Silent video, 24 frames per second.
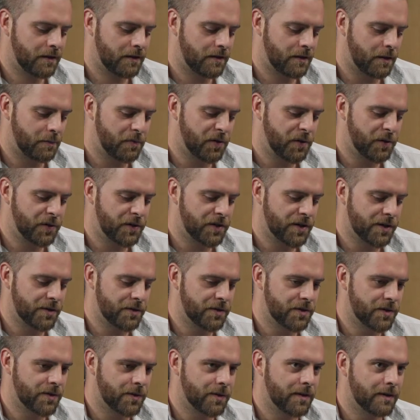the person
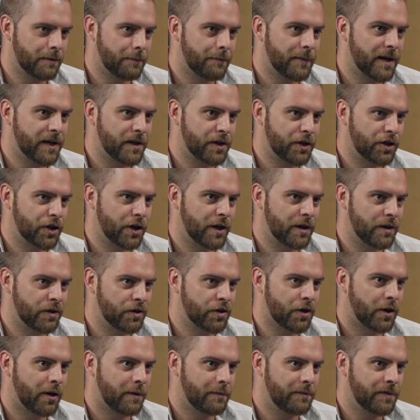who's doing the mundane
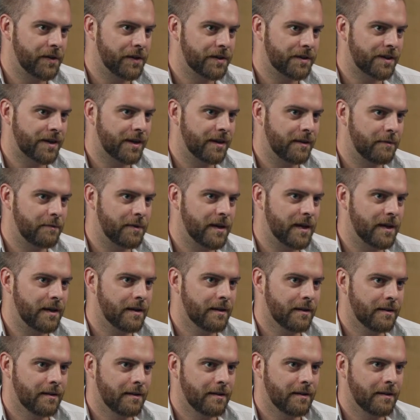job that's going to be
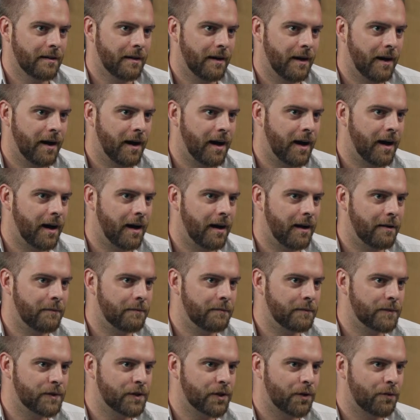
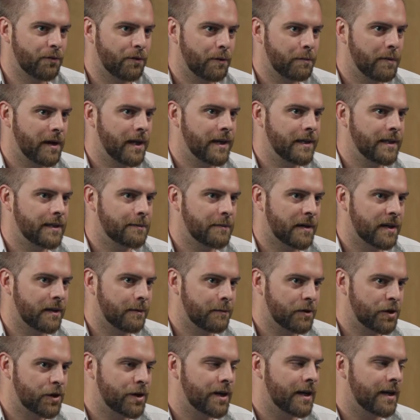um, sort of replaced by the
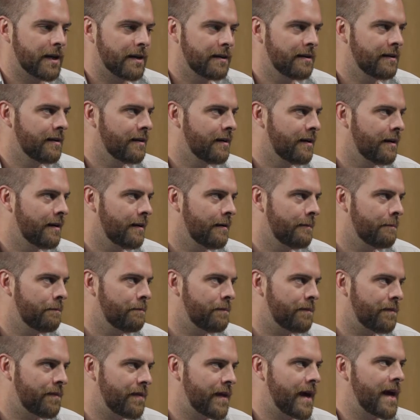machine,
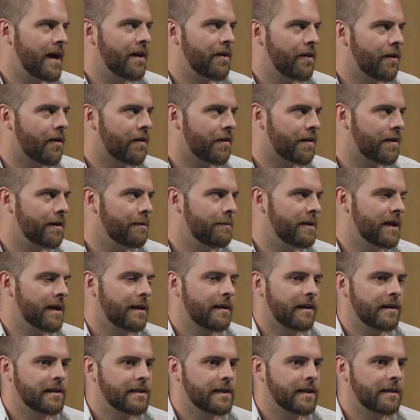they're not going to be an
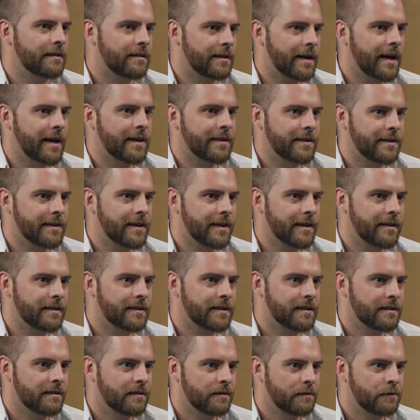ideal
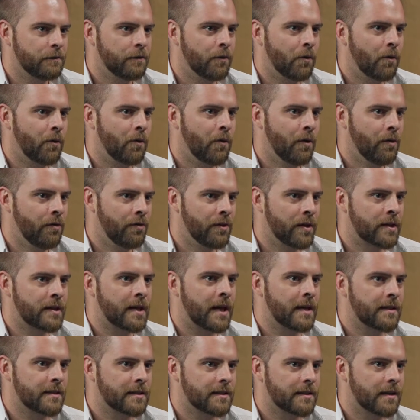candidate for the
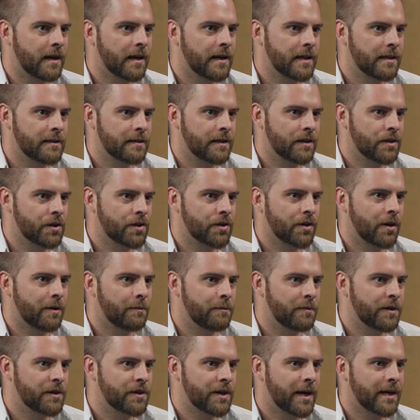data scientist
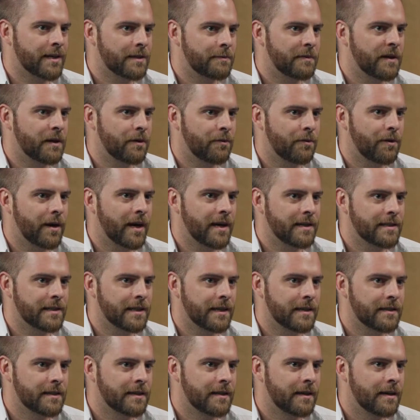job which has been
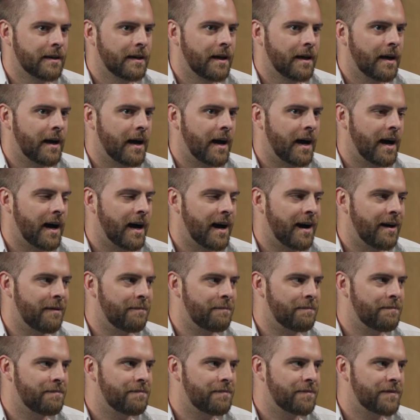created.
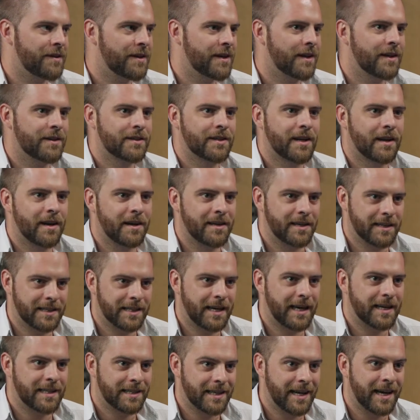Um, you know, so like you
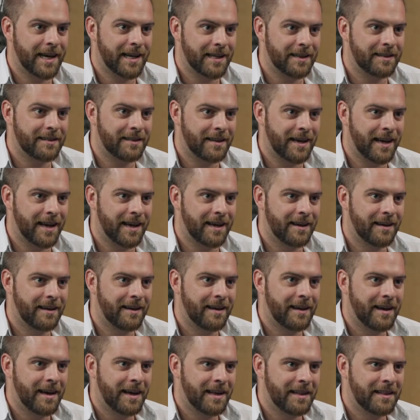said, yeah, they're
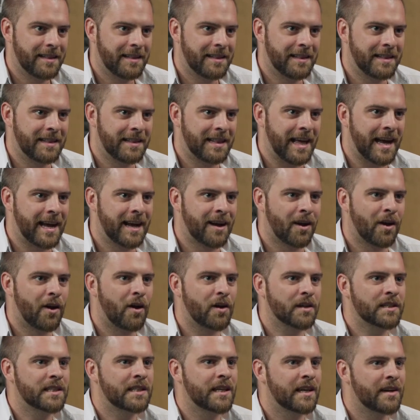it's not like for they're
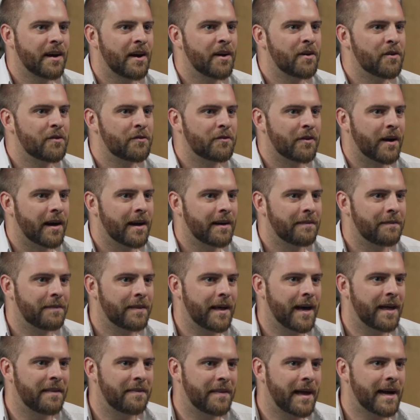glossing over.
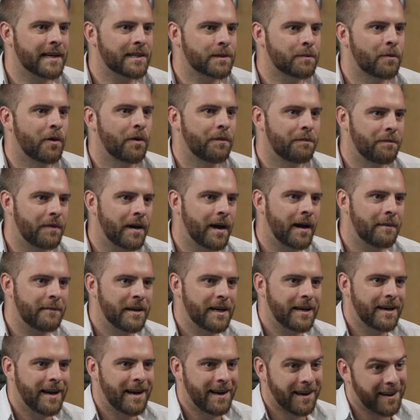They're, that's what I
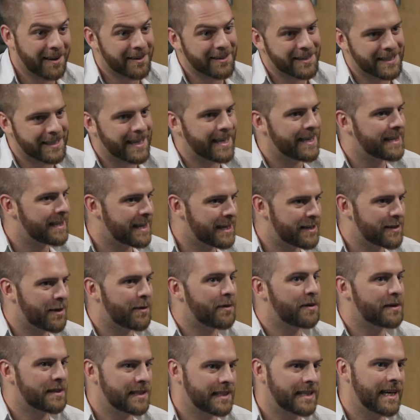mean. And like you said, they don't
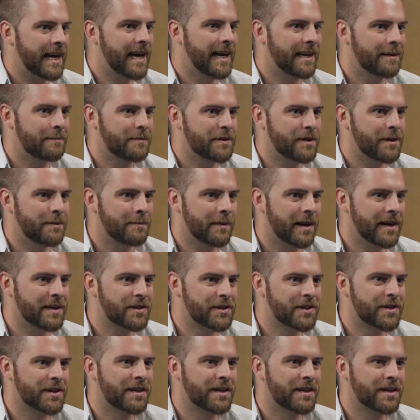want to scare them too much.